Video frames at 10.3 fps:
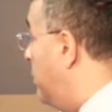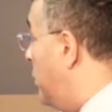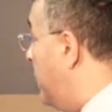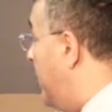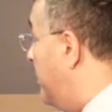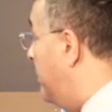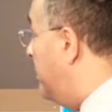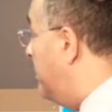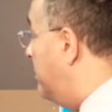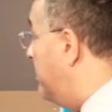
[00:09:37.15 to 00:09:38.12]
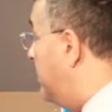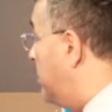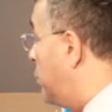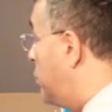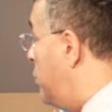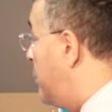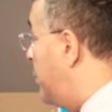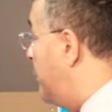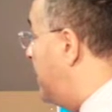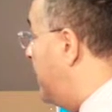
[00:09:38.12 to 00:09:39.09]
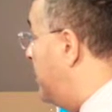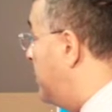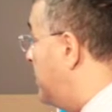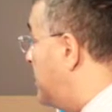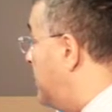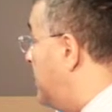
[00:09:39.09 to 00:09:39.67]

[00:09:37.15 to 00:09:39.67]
we have a group of tenements